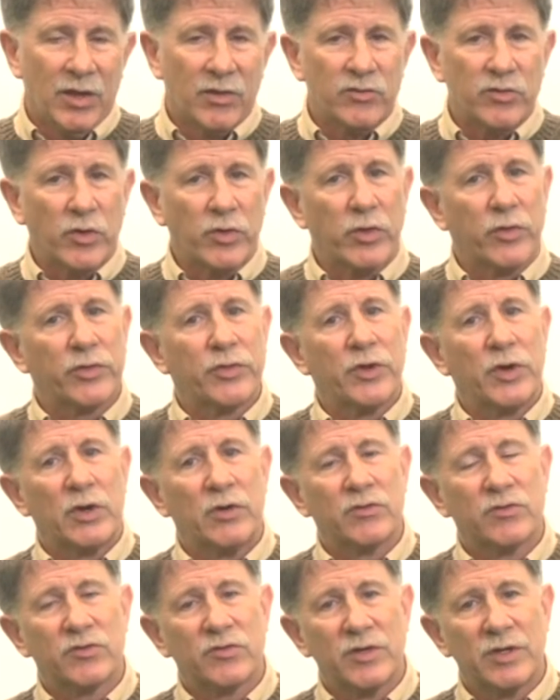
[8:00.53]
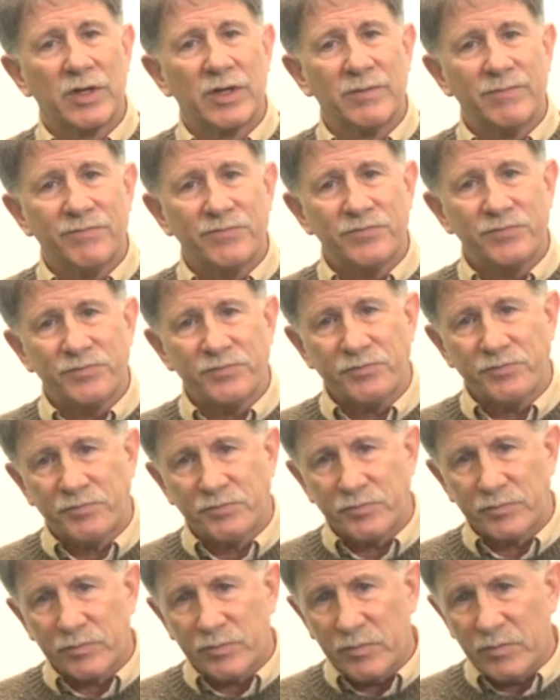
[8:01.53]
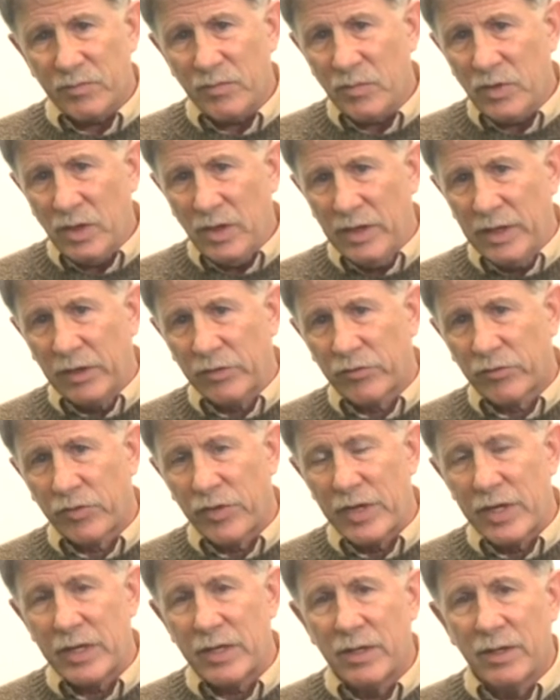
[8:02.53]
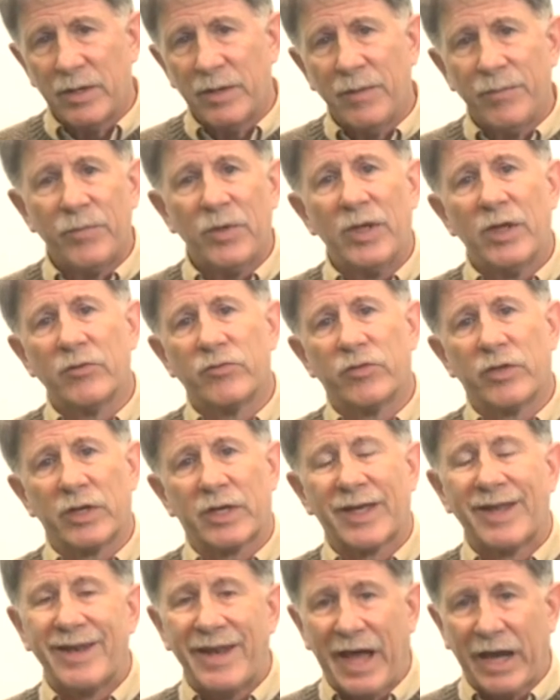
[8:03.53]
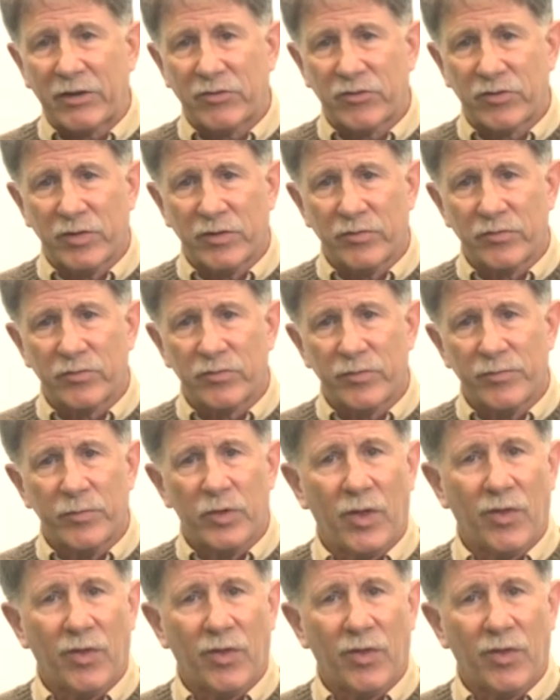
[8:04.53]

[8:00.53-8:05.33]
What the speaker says: So the third C is the connections.